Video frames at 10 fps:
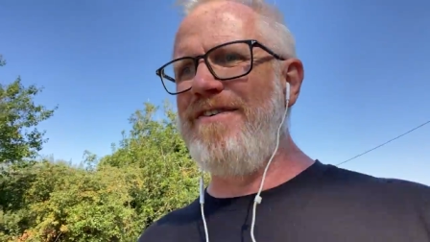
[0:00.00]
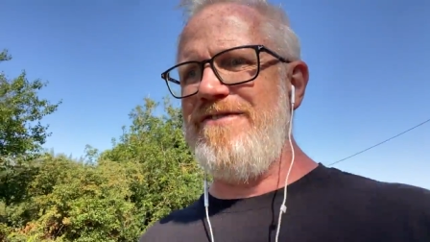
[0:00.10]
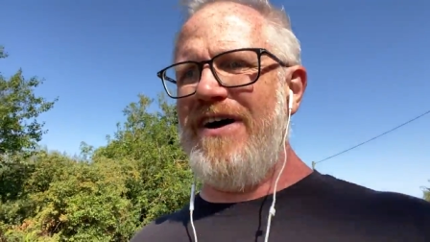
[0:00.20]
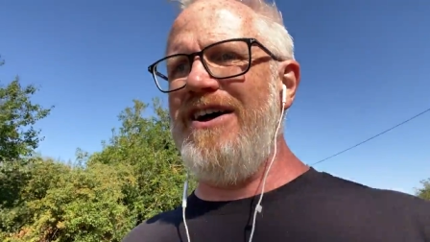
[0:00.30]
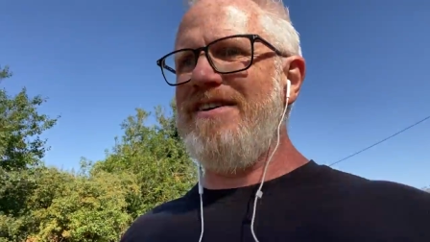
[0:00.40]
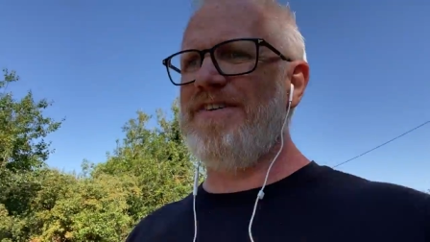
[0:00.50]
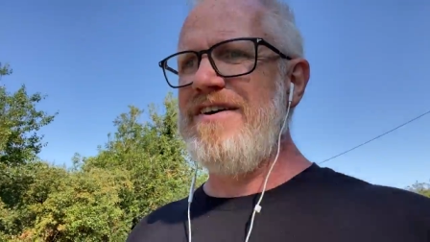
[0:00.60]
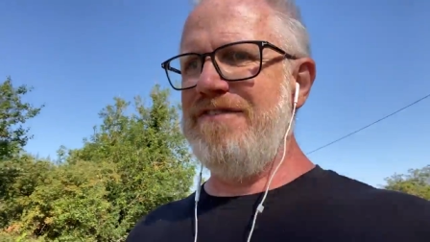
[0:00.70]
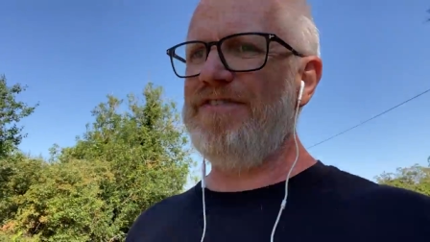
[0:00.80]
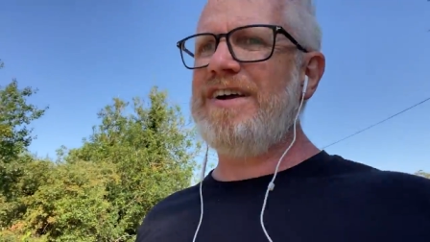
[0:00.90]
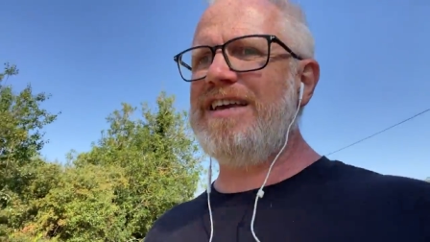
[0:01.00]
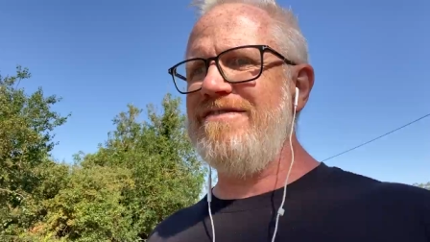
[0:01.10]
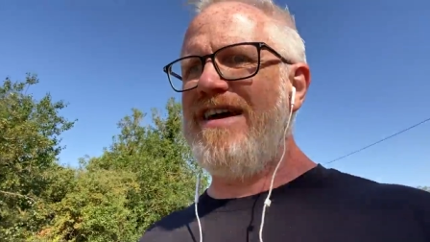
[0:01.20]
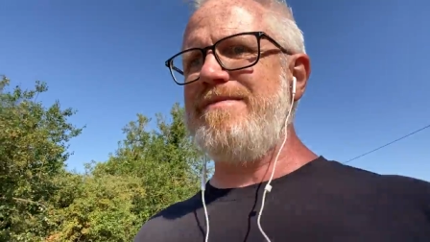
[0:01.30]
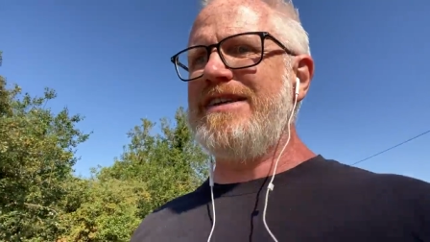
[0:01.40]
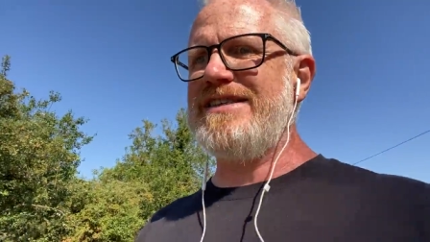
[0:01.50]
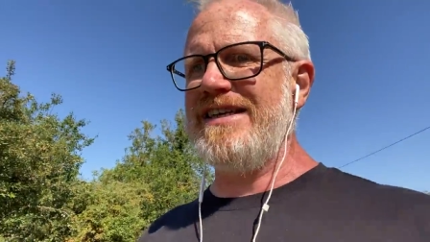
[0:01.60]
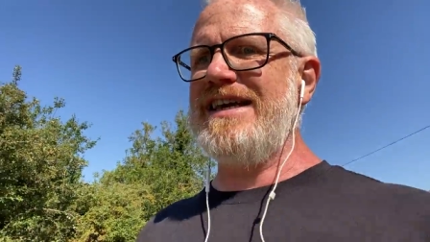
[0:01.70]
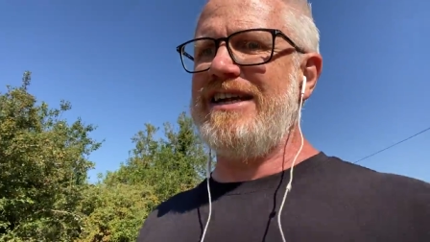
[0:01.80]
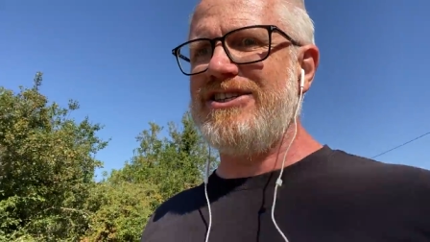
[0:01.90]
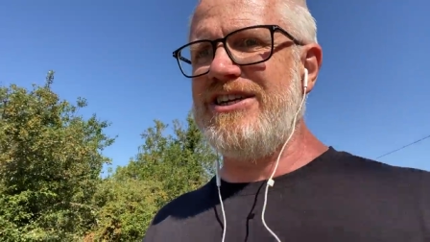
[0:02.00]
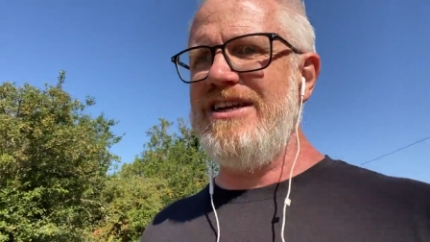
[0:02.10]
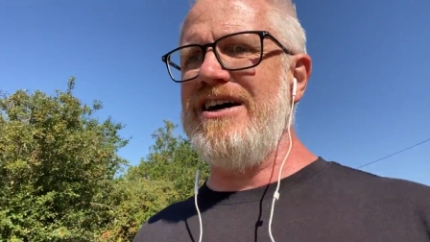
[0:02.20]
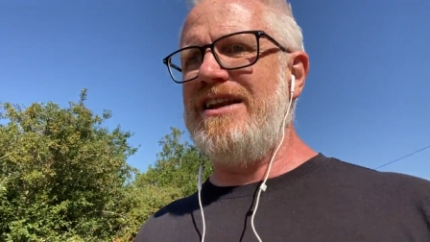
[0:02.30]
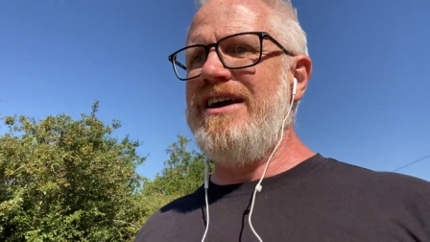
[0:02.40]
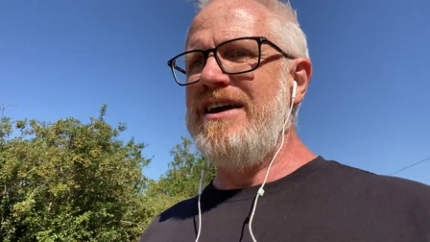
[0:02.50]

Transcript: five fucking rabbits and catching none,